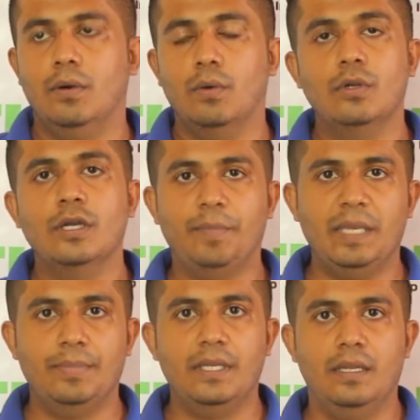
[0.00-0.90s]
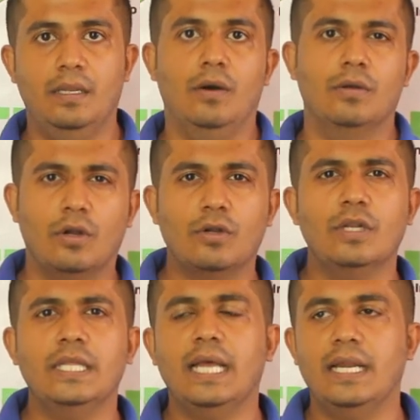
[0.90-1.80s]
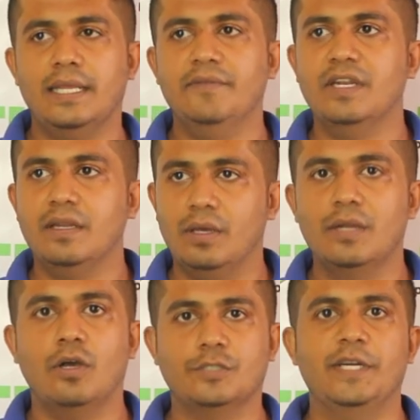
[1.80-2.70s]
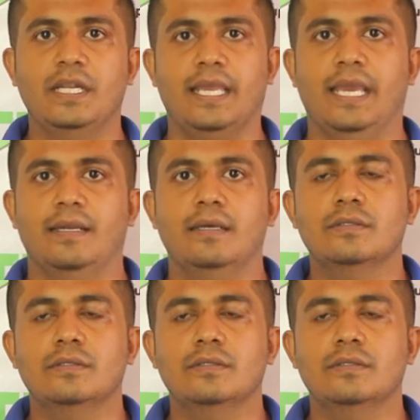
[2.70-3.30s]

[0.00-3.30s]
older people, not only that, even in hospital care.